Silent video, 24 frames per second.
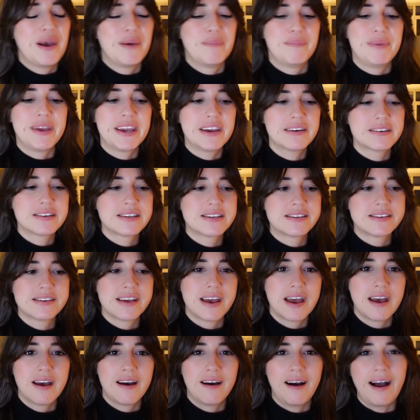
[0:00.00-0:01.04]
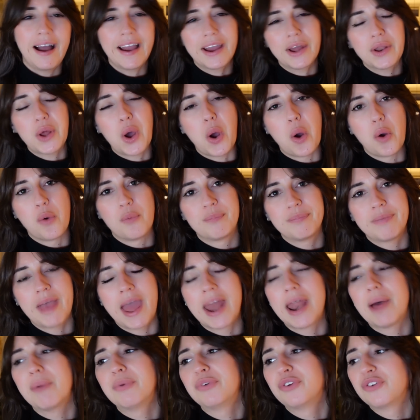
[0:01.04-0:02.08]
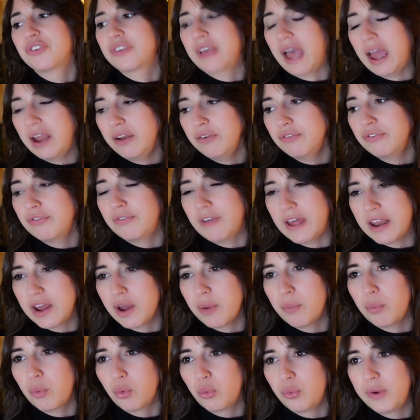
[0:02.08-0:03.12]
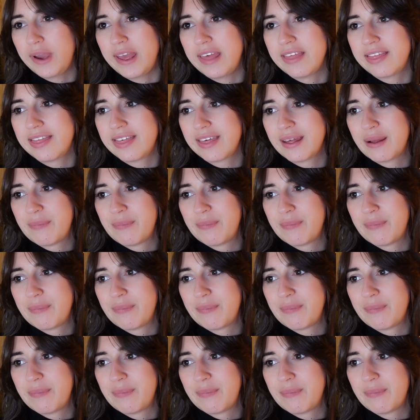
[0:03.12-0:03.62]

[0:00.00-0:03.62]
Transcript: because I got home and I was just kind of fed up with